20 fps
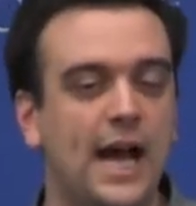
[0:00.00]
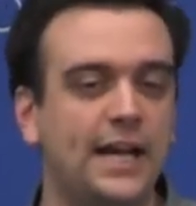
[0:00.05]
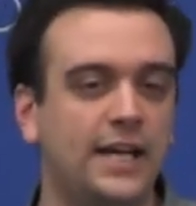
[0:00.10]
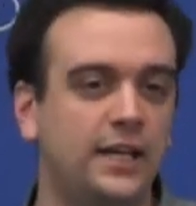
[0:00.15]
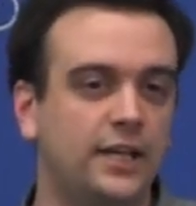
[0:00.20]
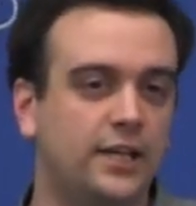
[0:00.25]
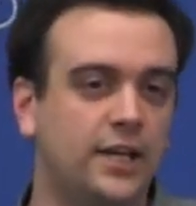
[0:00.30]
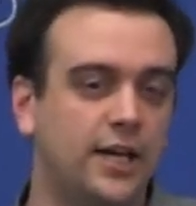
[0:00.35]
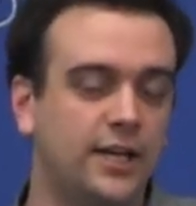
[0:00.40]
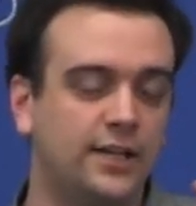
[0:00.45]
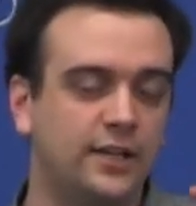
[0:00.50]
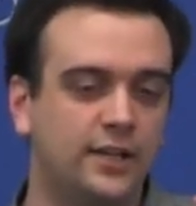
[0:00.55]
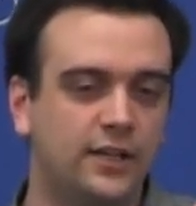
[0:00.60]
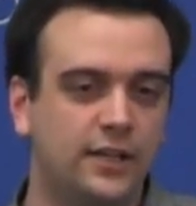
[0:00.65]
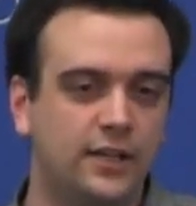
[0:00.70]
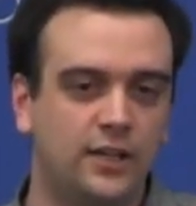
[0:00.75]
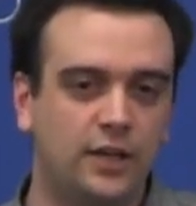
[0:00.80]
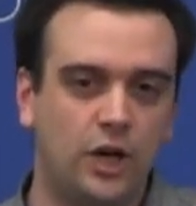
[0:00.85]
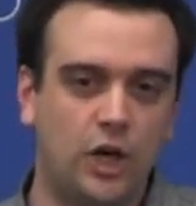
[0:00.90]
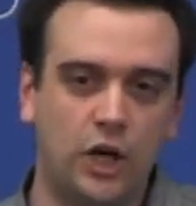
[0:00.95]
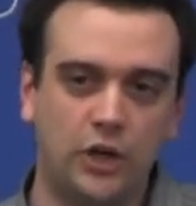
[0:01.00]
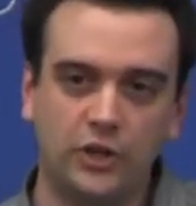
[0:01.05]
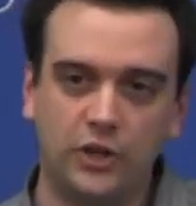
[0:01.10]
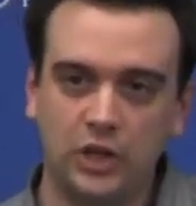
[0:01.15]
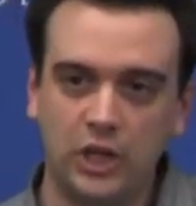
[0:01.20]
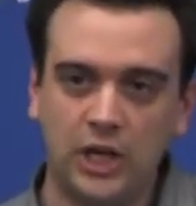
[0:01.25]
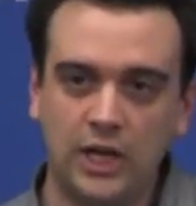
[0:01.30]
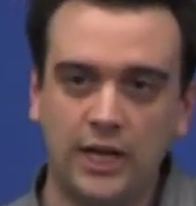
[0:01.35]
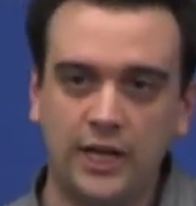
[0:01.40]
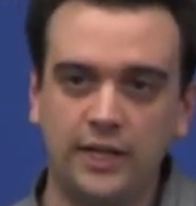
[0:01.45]
I can cut it
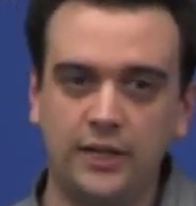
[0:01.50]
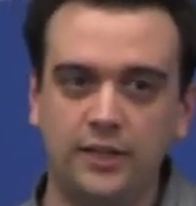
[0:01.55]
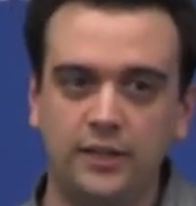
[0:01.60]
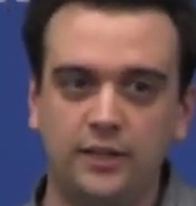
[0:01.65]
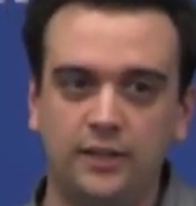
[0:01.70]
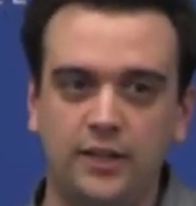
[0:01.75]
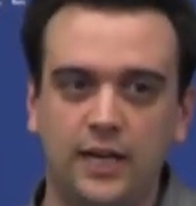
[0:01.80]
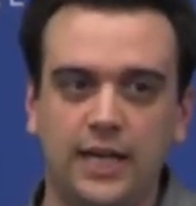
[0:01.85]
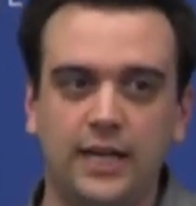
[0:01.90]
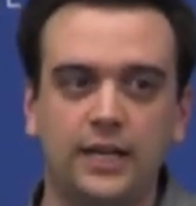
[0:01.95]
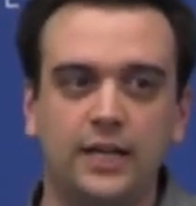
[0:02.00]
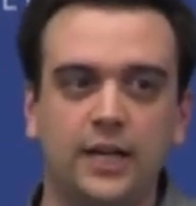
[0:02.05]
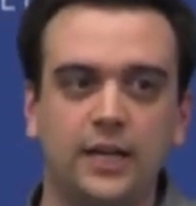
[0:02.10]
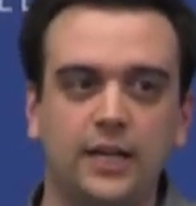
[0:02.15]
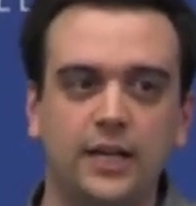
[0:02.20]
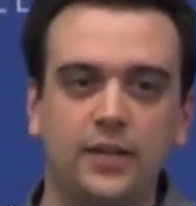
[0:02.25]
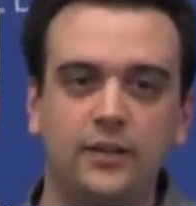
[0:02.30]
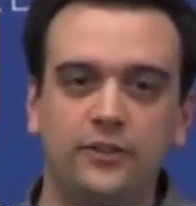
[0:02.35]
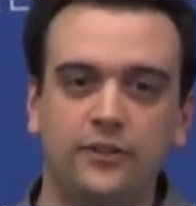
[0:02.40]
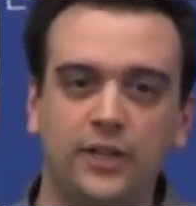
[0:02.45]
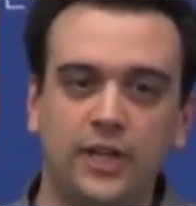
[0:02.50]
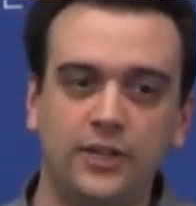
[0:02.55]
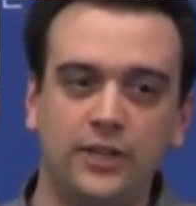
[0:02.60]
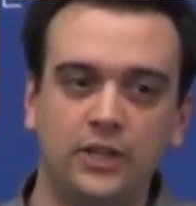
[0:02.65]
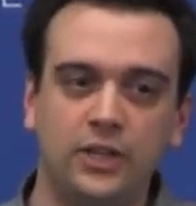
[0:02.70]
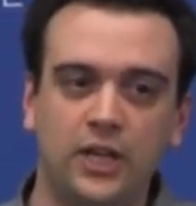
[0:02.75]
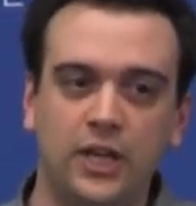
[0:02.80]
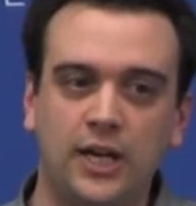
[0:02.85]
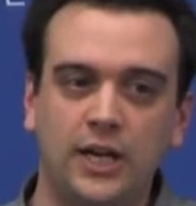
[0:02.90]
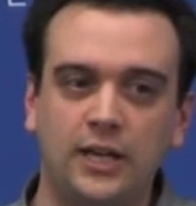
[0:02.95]
on the line, I can cut inside
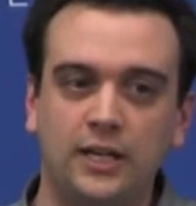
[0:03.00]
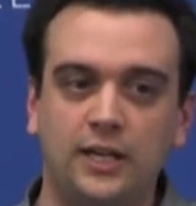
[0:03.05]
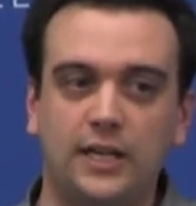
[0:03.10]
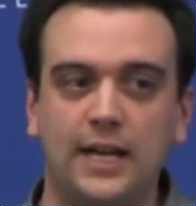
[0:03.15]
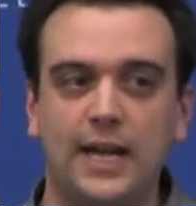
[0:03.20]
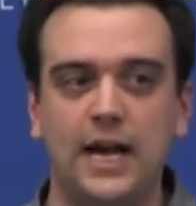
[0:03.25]
the line,